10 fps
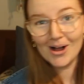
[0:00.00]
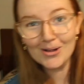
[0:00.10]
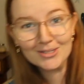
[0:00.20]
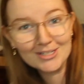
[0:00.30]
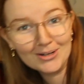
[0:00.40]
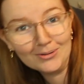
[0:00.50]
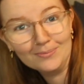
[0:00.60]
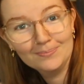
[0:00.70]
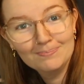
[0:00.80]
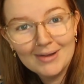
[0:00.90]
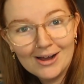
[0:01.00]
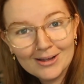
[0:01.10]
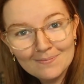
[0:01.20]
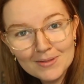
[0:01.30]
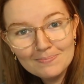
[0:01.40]
Also,
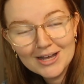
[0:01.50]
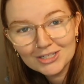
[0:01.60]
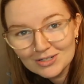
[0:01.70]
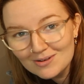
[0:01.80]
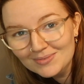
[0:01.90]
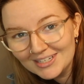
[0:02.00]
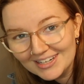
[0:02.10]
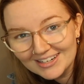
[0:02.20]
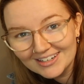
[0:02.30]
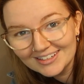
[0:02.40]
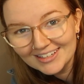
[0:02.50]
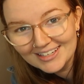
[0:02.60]
Malcolm the Mushroom's here.